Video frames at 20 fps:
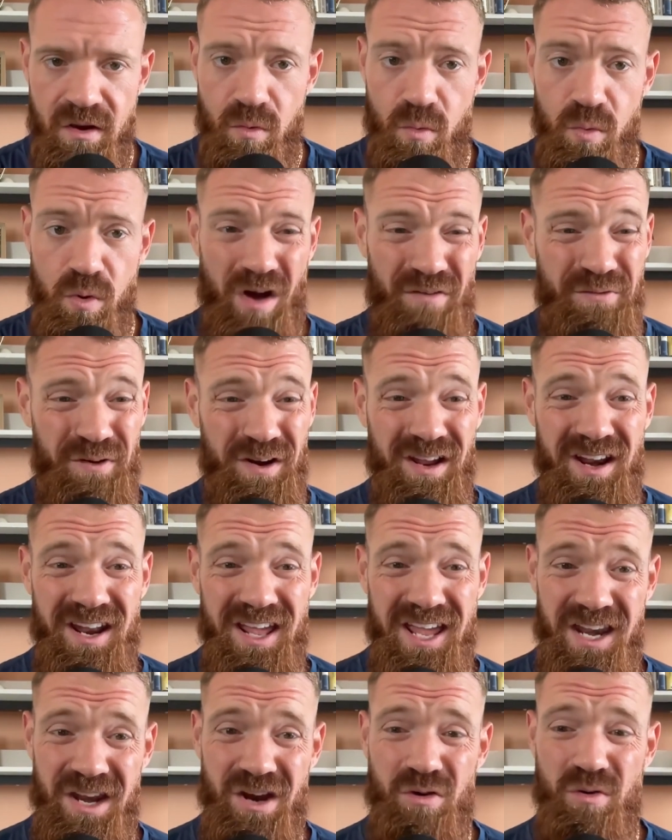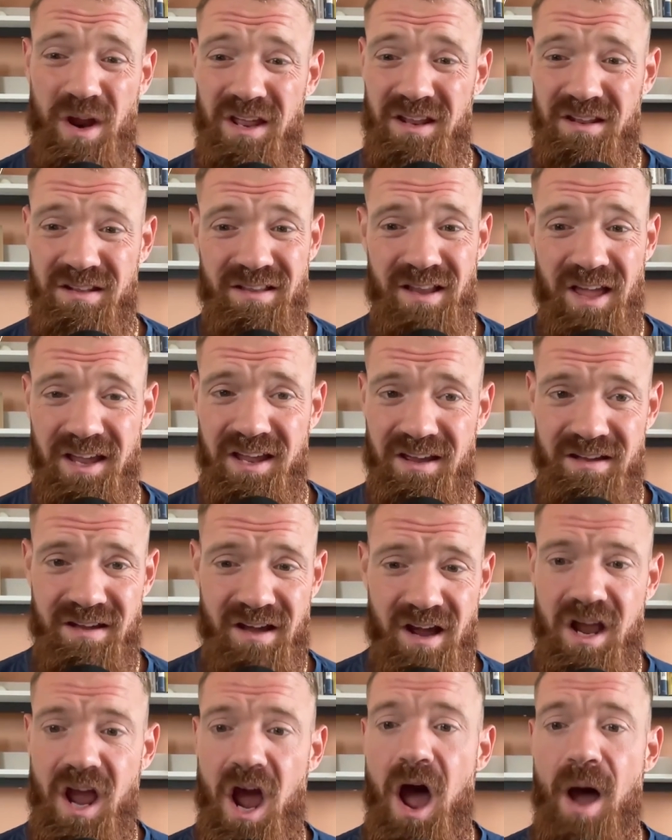We're often going to integrate like
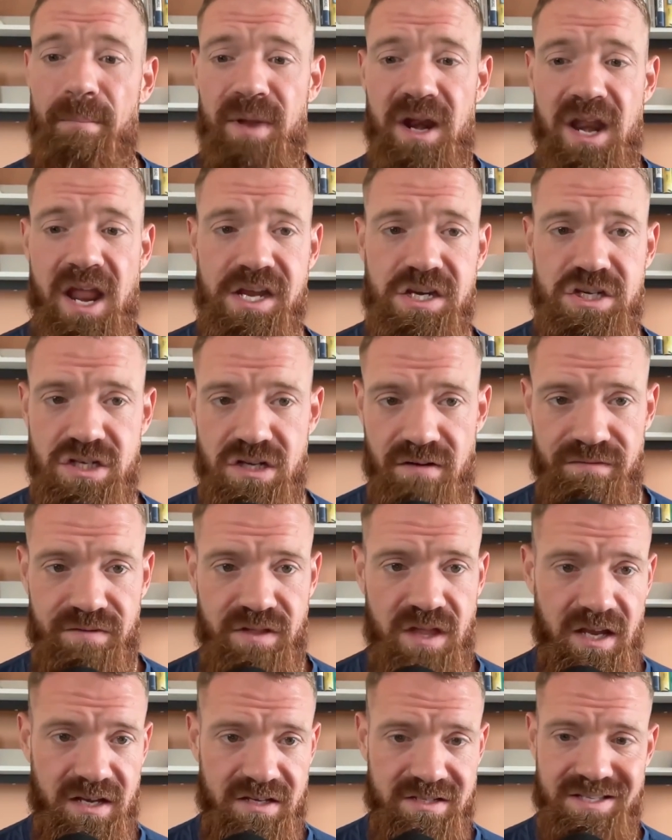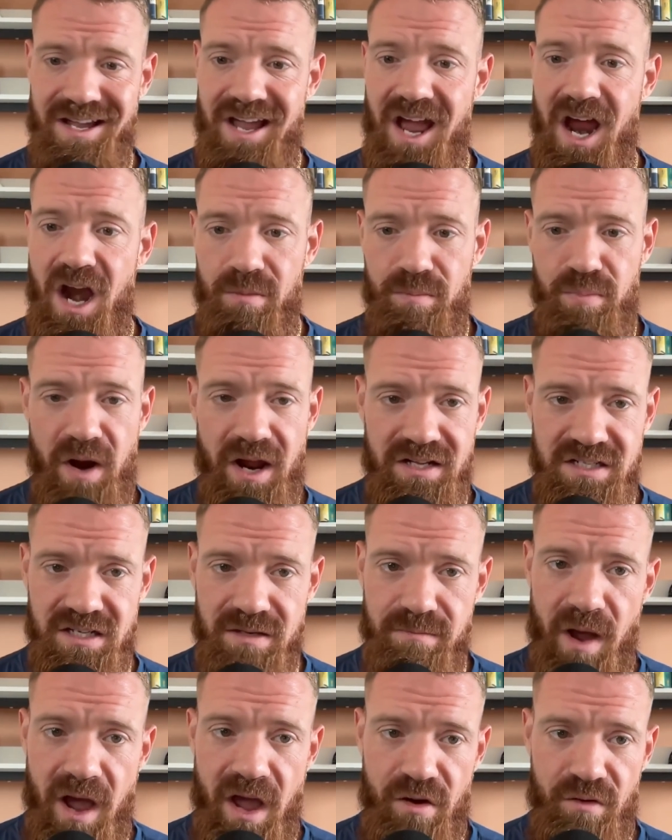a combination of things, the
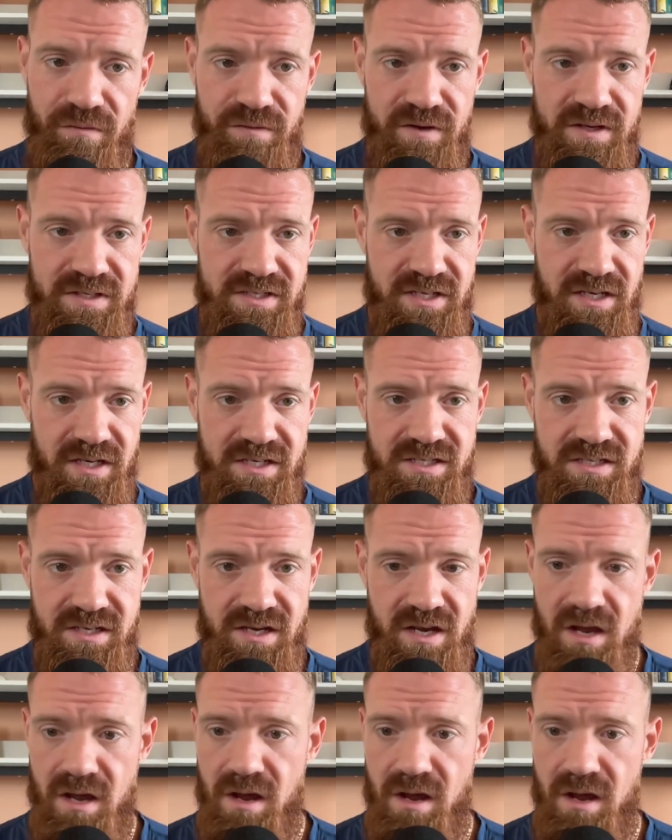chiropractic biophysics,